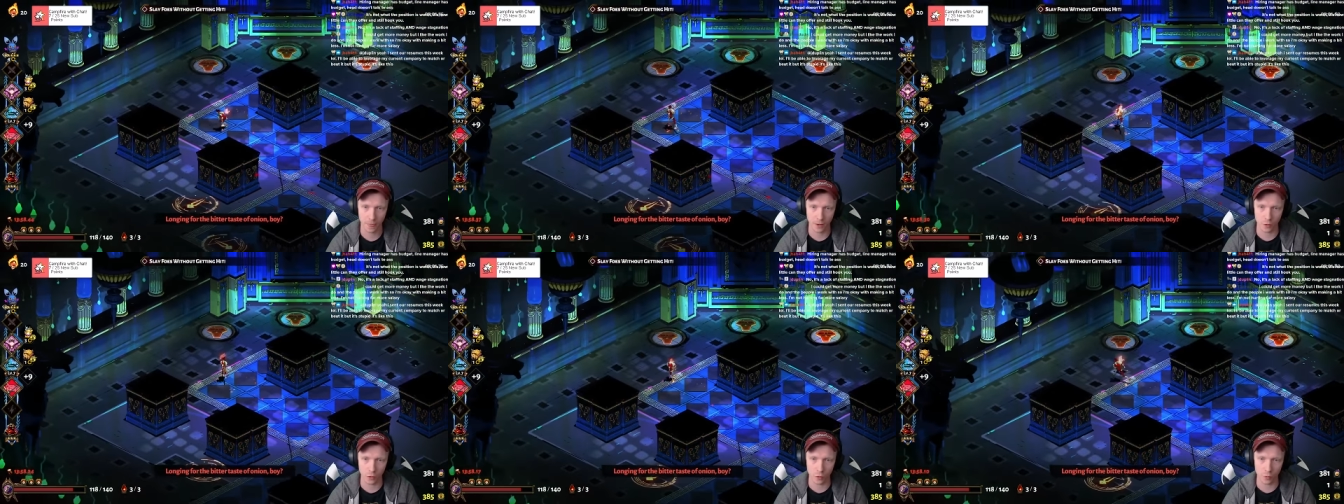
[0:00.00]

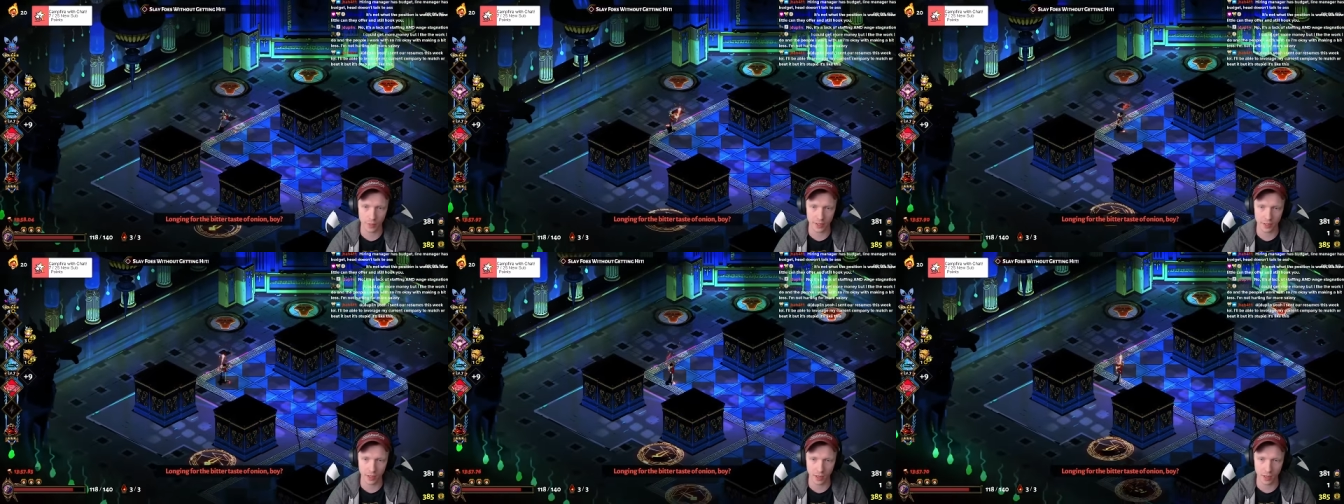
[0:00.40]
oh
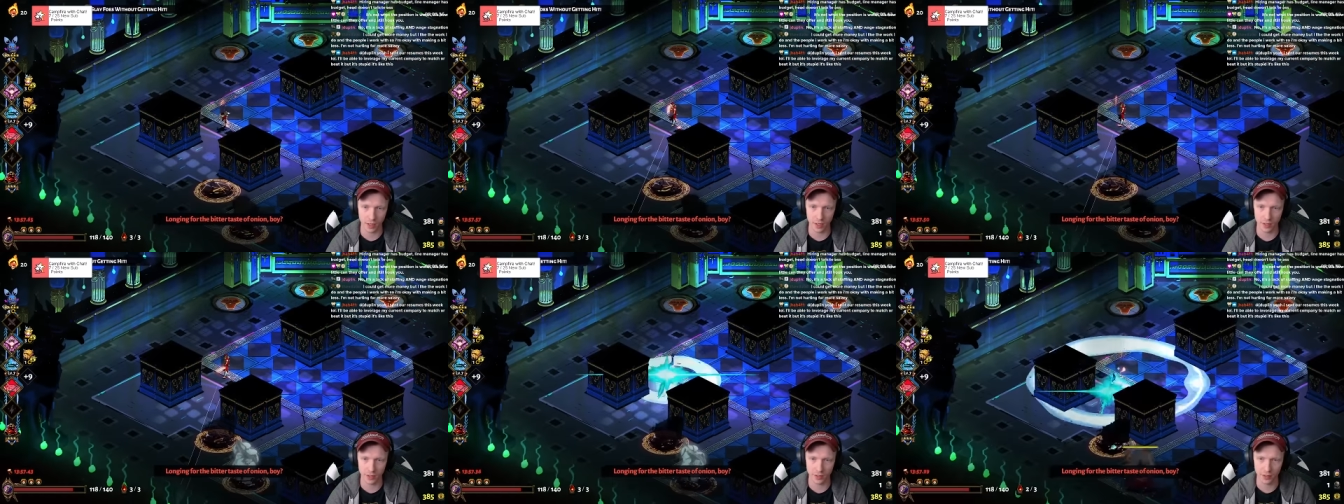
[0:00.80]
my
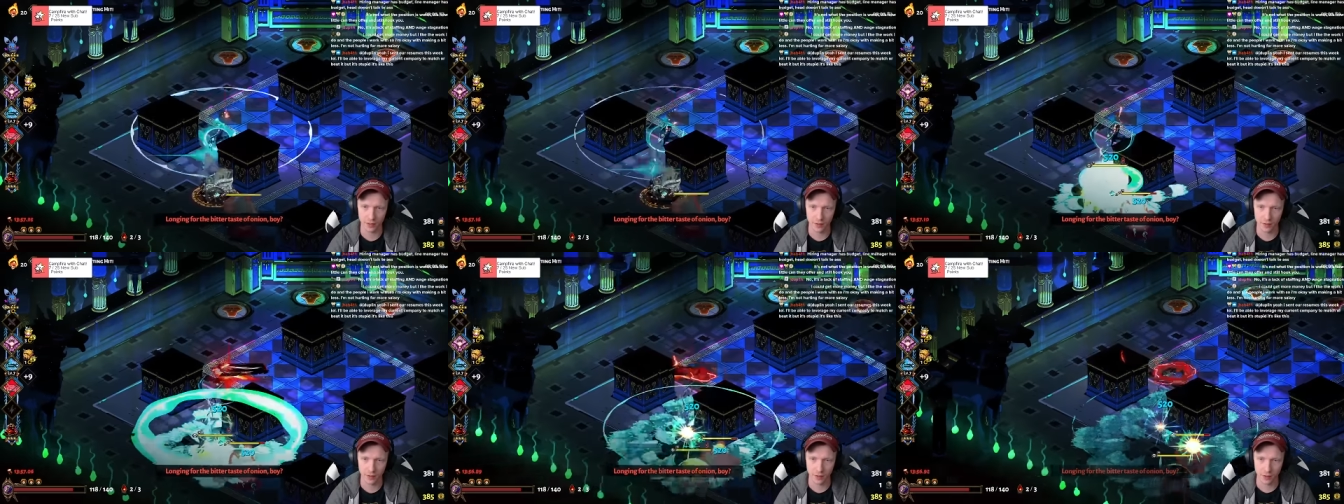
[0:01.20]
god.
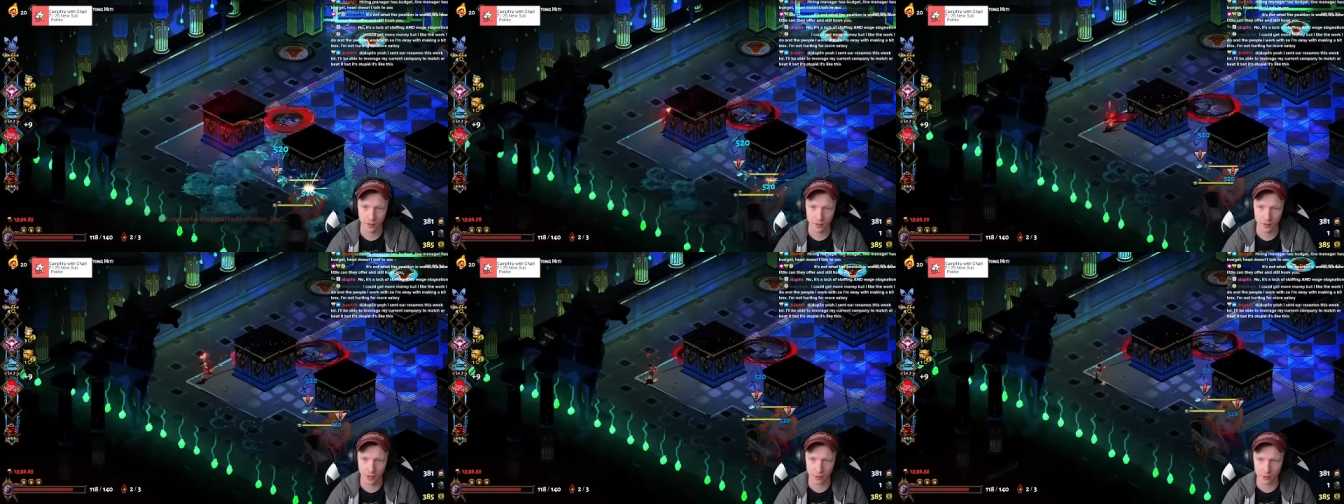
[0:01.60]

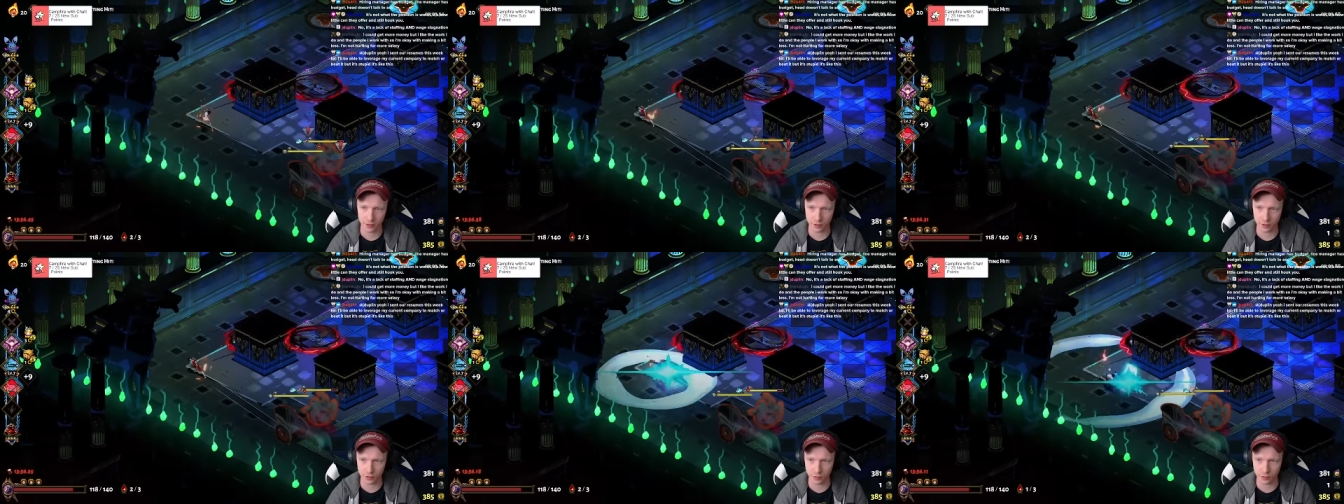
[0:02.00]
They were
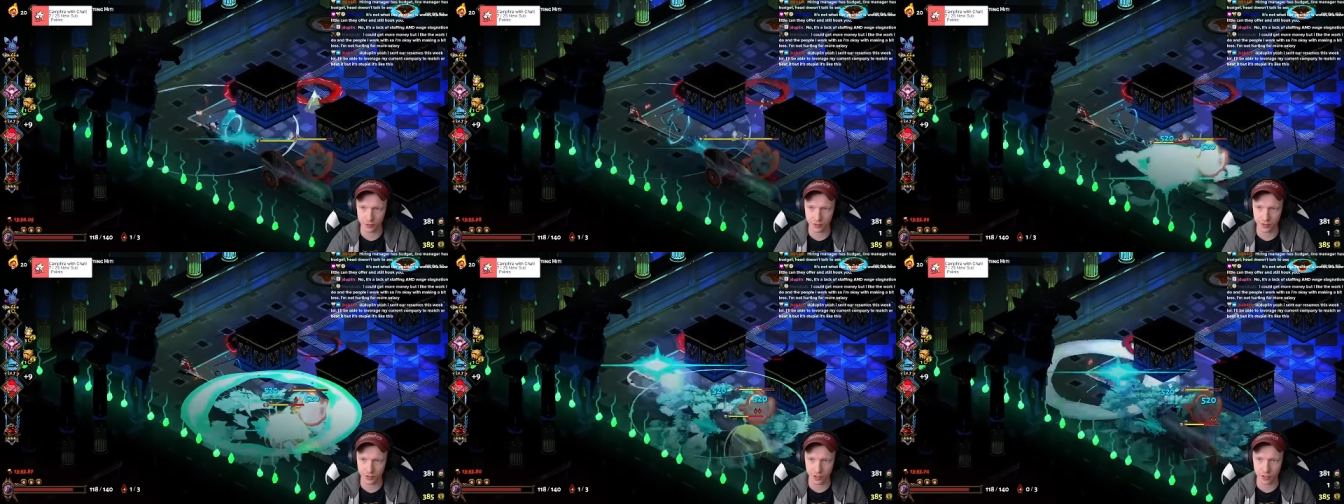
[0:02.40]
just so
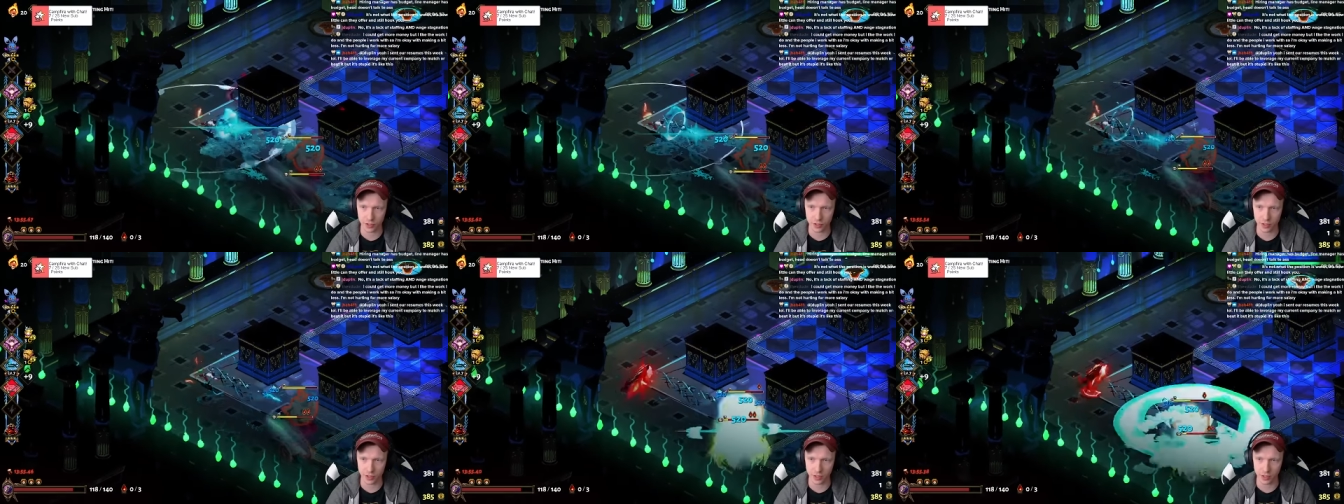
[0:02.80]

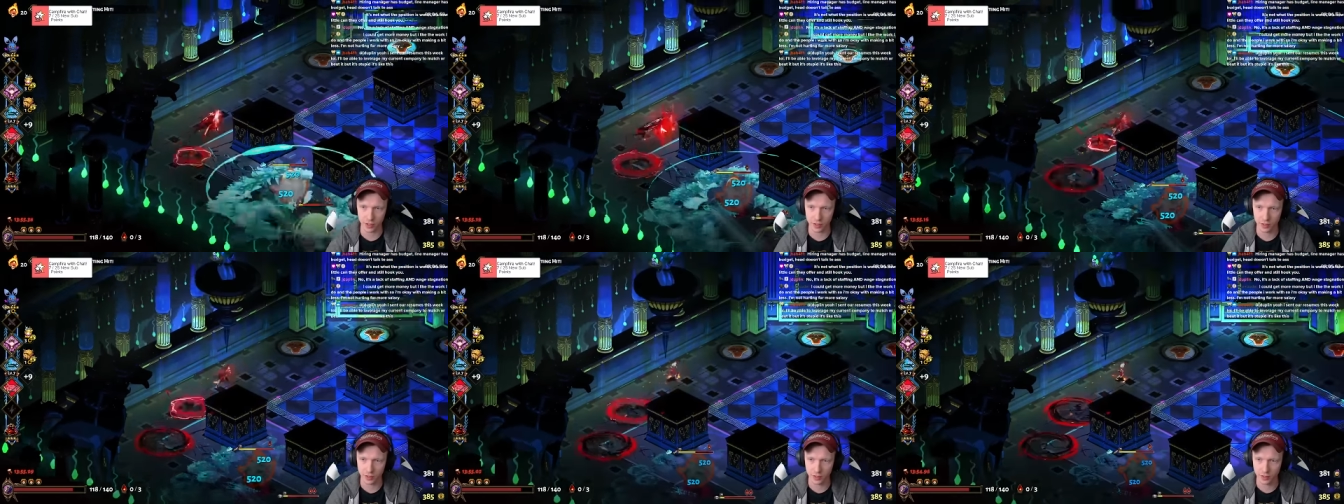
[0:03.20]
stingy.
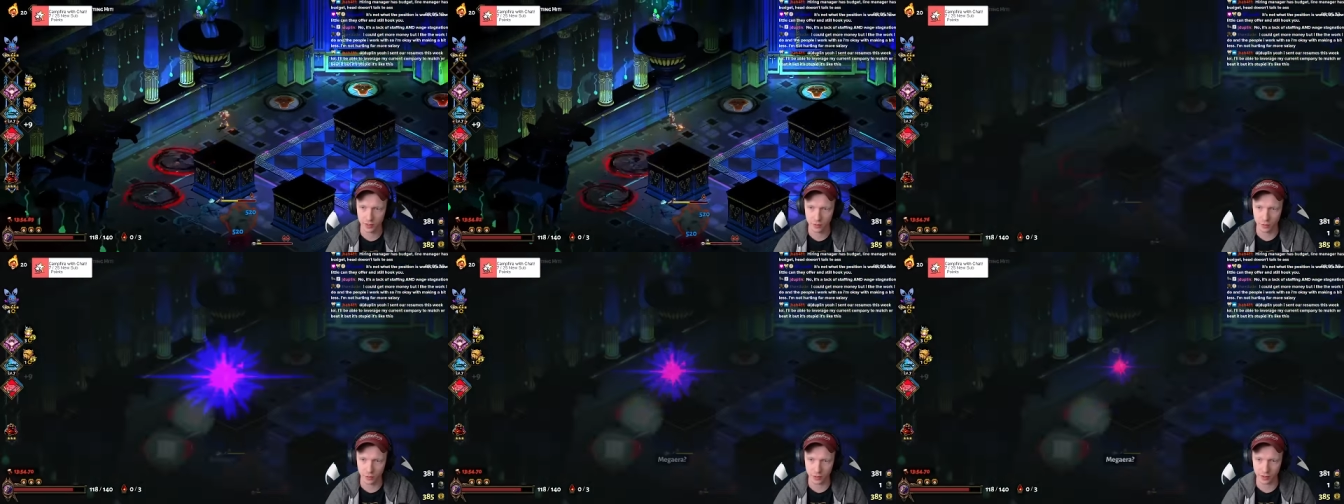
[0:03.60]
What